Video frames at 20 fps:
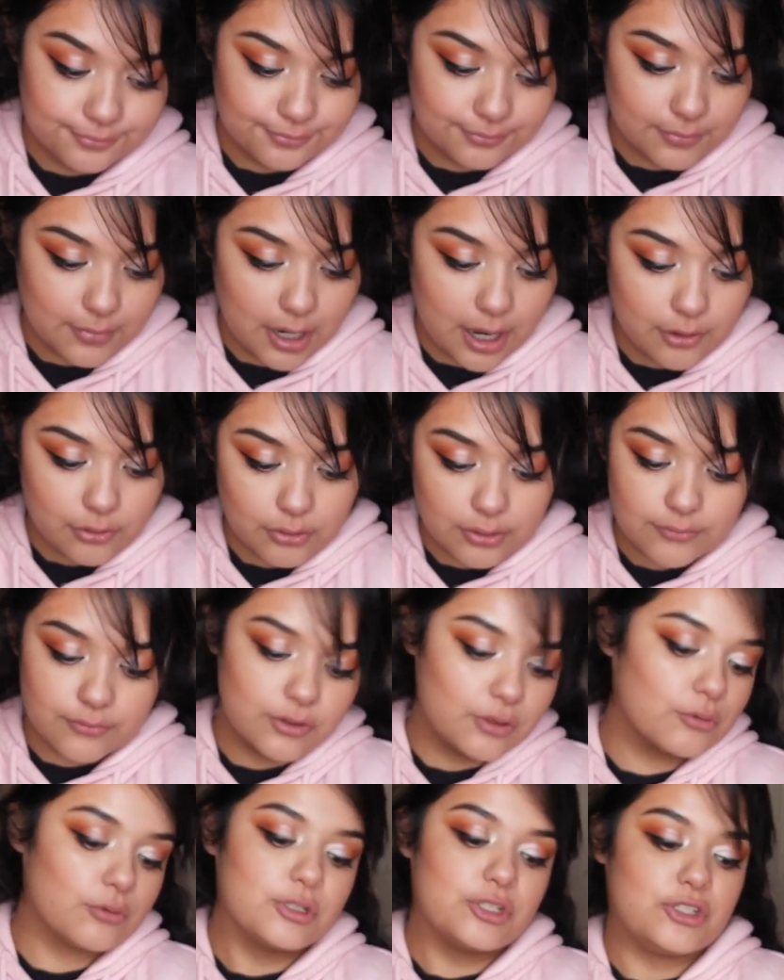I don't even know
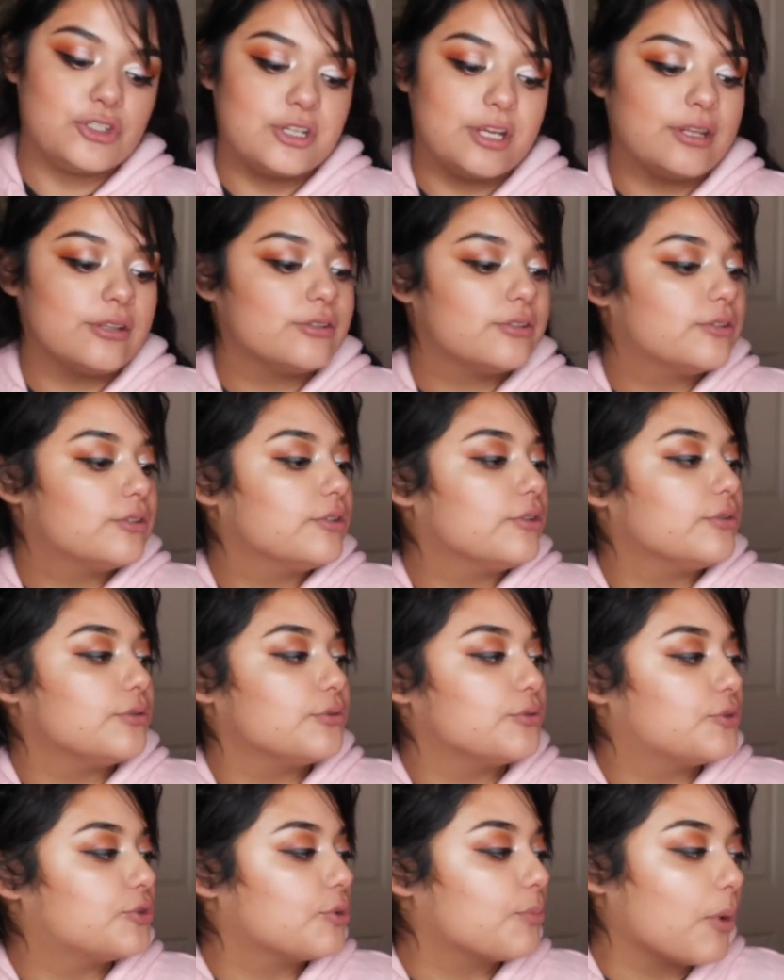what shades to use
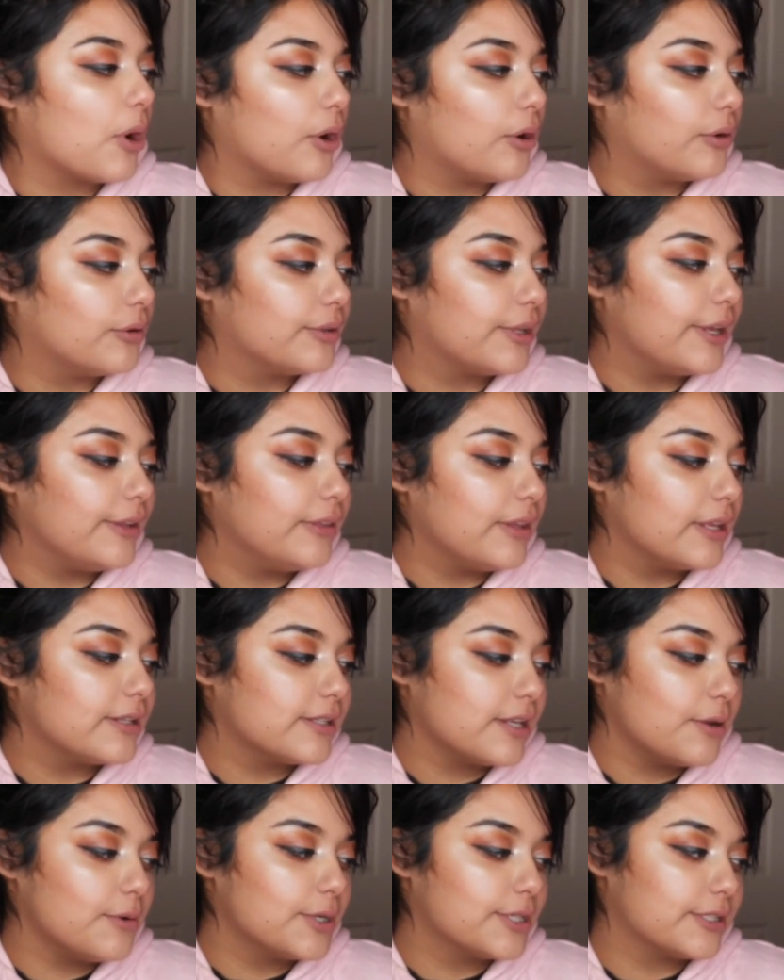tomorrow. Like, that's how
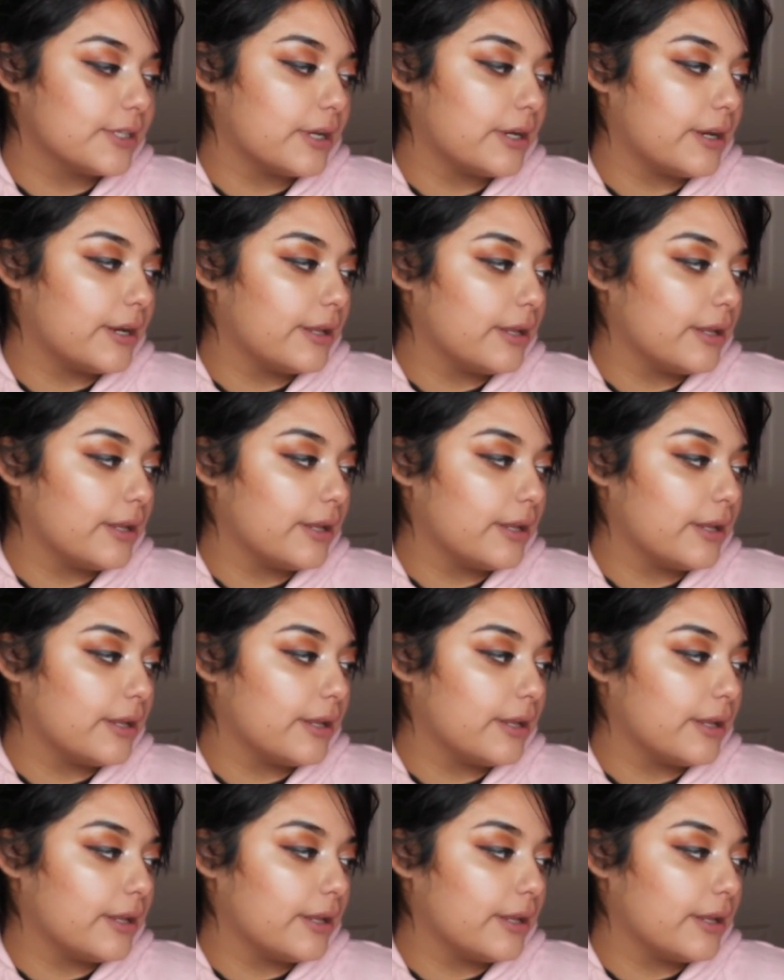excited I